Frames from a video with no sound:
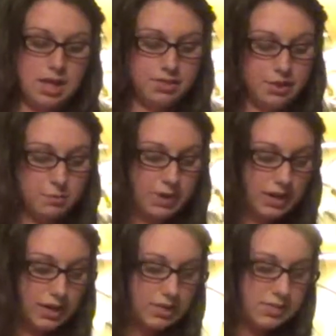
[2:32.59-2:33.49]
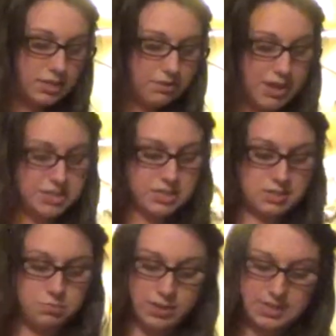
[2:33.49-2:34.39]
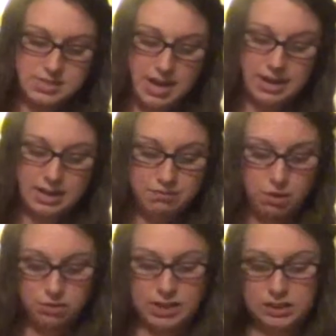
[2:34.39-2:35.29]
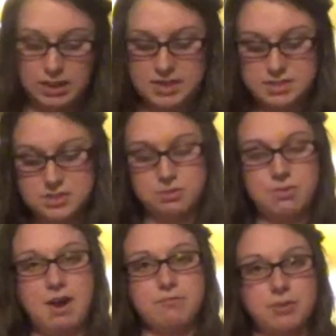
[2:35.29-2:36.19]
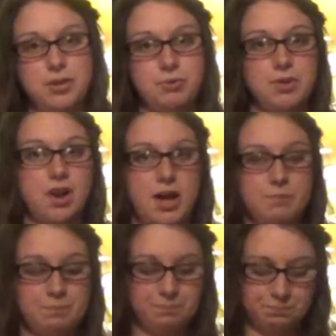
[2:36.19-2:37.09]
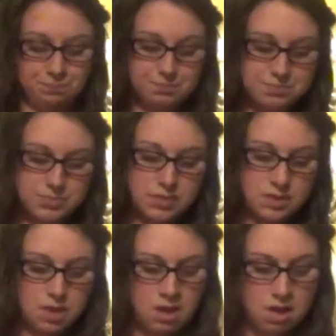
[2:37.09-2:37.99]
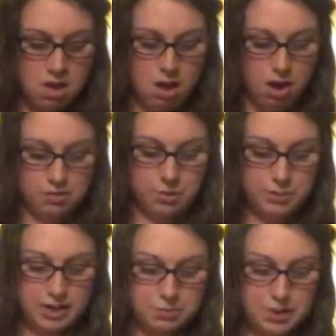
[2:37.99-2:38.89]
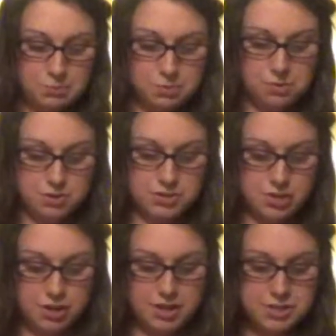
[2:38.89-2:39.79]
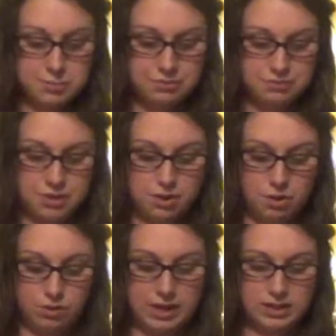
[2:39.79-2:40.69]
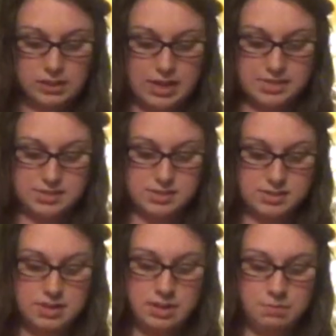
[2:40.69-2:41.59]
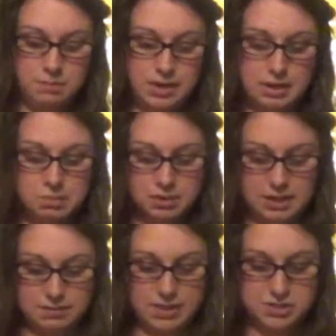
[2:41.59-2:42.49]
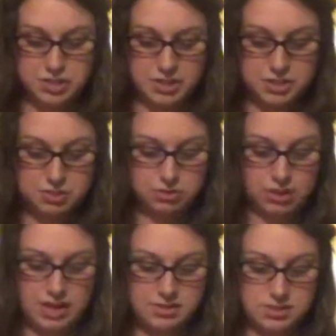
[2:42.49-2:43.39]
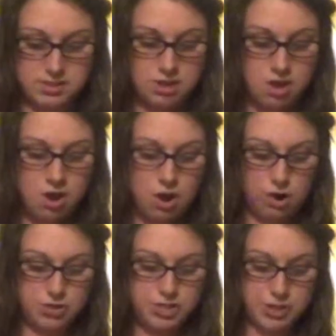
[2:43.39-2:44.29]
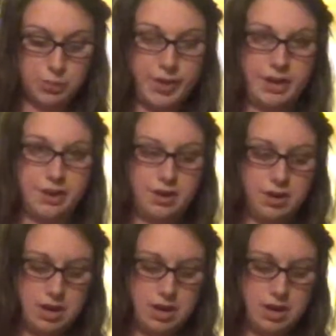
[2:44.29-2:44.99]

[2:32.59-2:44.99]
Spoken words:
There are many considerations when deciding if online classes are right for you or not. Although many people are starting to prefer online classes, many believe that traditional classes are still better.